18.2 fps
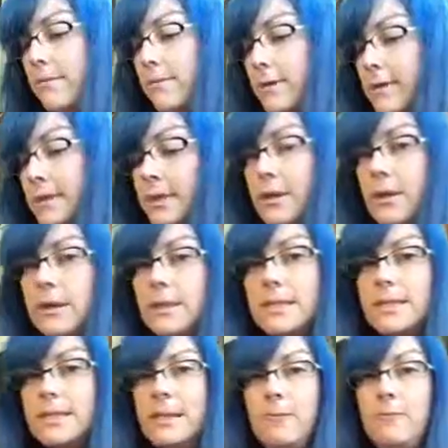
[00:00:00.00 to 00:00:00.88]
So
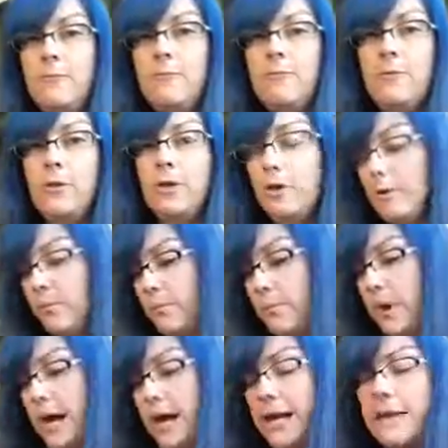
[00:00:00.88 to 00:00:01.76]
that's the
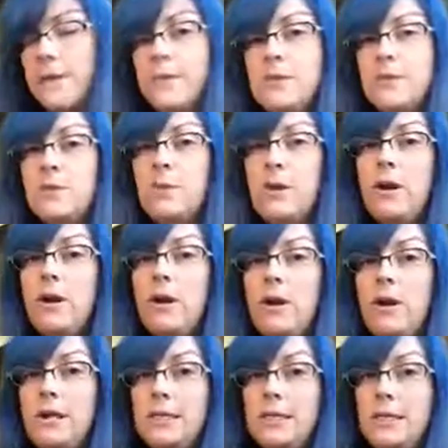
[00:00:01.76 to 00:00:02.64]
body of the sweater,
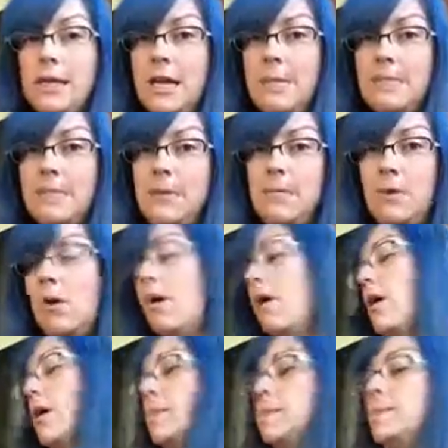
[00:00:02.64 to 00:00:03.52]
and as it comes up the
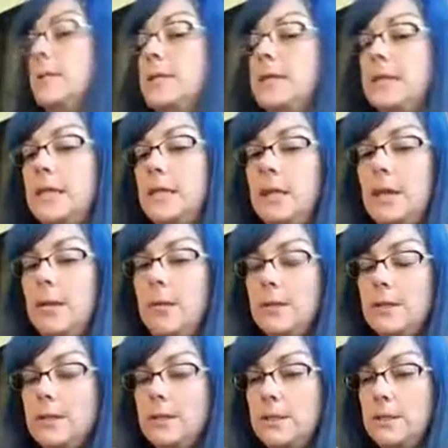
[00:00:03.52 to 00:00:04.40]
arms, it's going to go
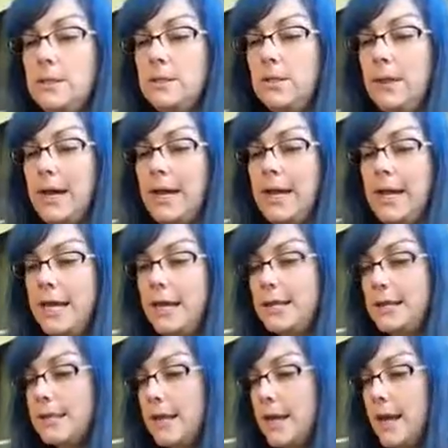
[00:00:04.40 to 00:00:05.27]
into the
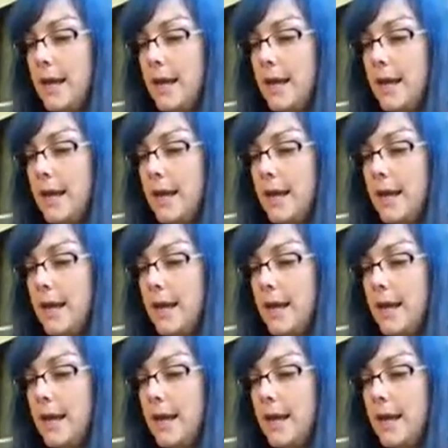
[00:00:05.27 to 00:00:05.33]
gradient.